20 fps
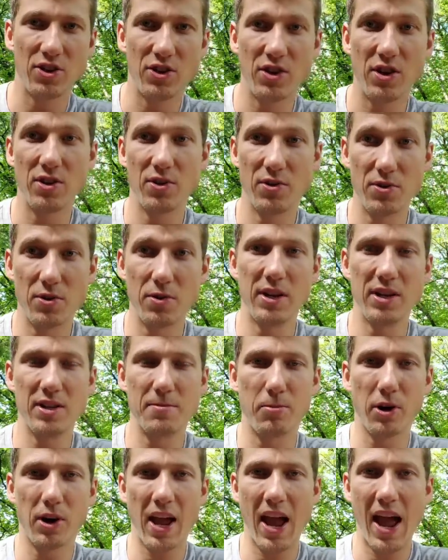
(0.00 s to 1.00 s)
you do need to
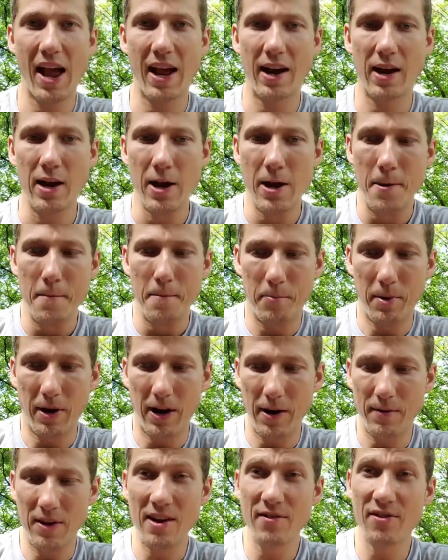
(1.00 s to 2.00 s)
book ahead, but
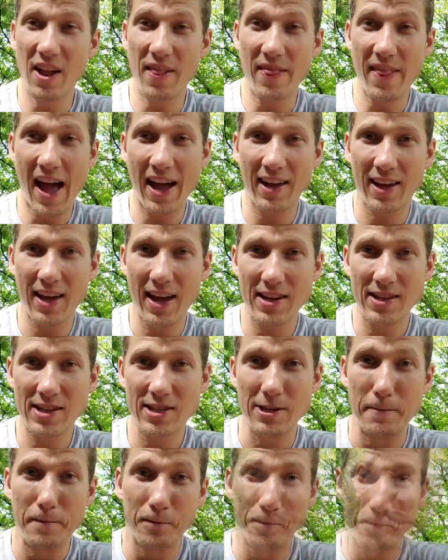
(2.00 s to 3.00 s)
even in that case,
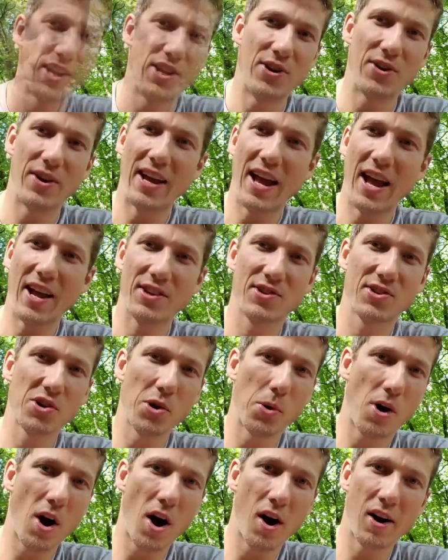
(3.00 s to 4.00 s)
you can get so
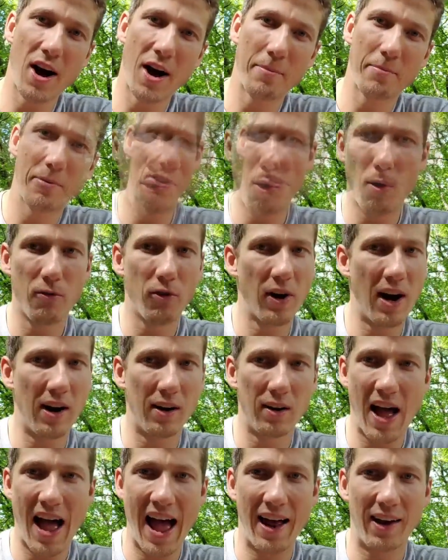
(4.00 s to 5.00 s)
caught up in
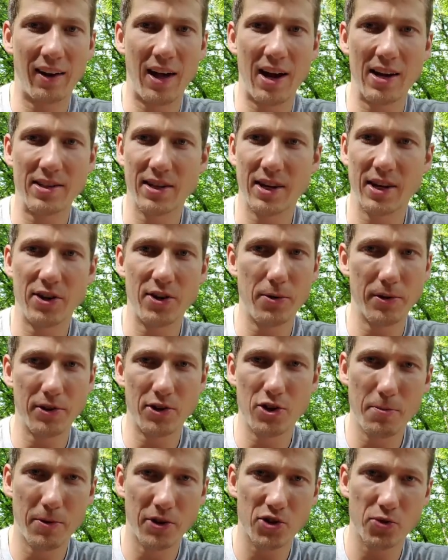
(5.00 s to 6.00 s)
over-analyzing and doing too
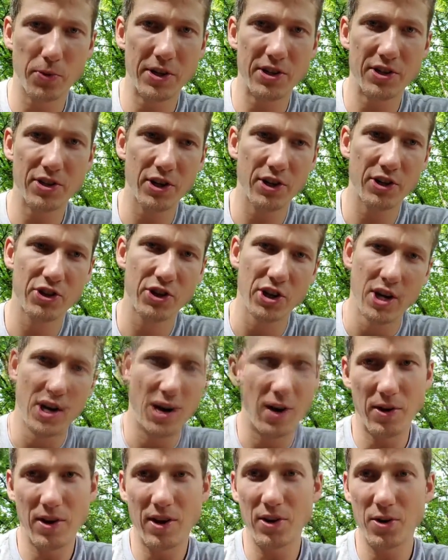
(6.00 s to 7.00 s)
much research. But
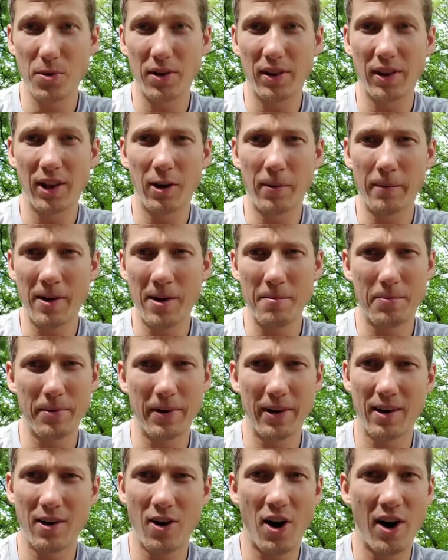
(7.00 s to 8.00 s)
you can do a little bit,
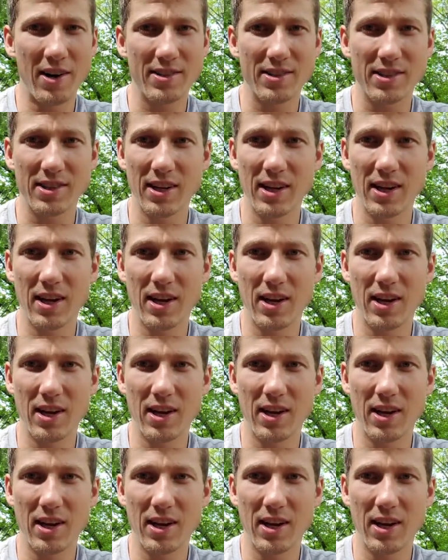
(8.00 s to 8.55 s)
but honestly,